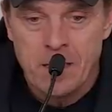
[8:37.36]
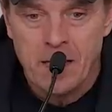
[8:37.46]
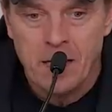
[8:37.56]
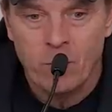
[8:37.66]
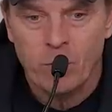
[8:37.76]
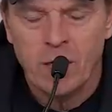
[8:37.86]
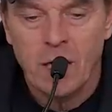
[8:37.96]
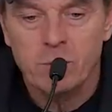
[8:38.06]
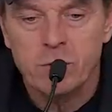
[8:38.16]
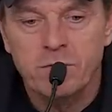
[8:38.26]
Uh, when it
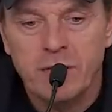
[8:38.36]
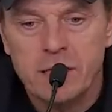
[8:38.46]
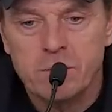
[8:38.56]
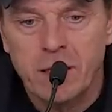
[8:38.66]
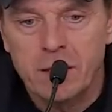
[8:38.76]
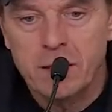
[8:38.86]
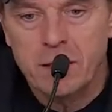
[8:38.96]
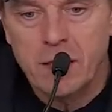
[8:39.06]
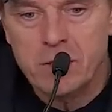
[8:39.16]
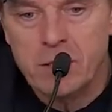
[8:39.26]
comes to investment,
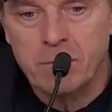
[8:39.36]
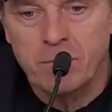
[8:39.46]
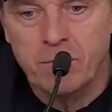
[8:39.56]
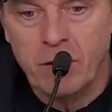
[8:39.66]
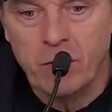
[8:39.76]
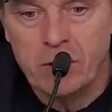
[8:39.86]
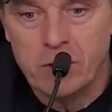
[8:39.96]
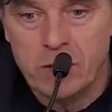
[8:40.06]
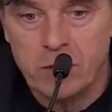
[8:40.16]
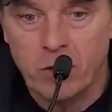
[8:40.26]
there's some very
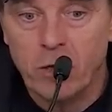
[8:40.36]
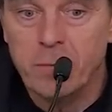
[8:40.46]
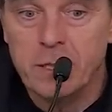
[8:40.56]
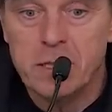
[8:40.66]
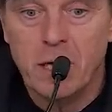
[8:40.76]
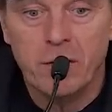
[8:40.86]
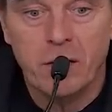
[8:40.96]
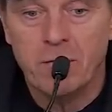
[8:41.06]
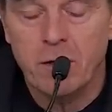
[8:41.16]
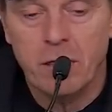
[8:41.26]
interesting documents out
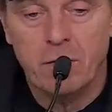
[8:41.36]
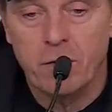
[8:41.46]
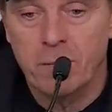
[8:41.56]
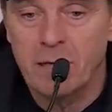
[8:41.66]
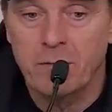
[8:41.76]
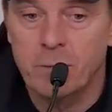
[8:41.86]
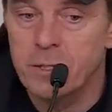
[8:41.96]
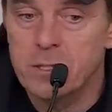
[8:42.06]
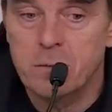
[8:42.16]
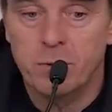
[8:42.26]
there, everything from 11
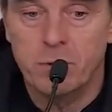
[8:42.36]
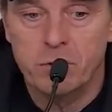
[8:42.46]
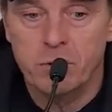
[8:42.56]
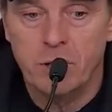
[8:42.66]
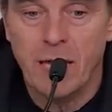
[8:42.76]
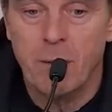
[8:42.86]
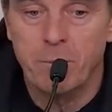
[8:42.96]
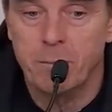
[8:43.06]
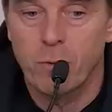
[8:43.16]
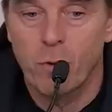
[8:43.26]
principles to the
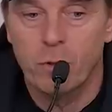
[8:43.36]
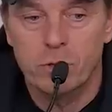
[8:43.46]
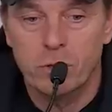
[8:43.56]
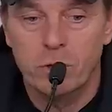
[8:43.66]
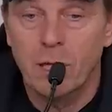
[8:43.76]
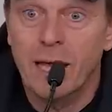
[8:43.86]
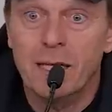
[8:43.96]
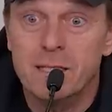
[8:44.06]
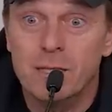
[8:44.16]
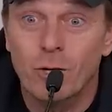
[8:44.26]
gap report to the
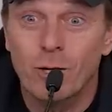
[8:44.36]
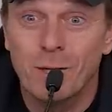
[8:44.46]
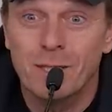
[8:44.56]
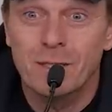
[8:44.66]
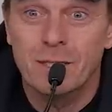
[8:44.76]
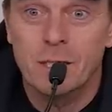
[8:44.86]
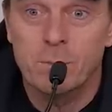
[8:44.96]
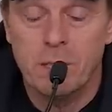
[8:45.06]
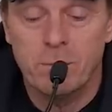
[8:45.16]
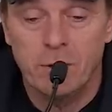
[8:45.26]
legacy document. There's
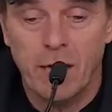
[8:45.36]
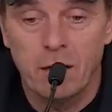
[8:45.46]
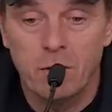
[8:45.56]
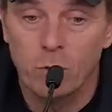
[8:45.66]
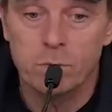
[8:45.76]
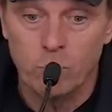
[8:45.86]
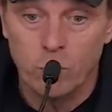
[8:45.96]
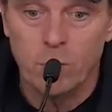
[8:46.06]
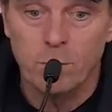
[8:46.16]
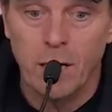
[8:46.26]
people that knows
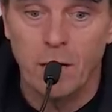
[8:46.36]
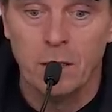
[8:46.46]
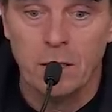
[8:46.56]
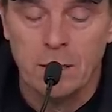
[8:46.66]
more about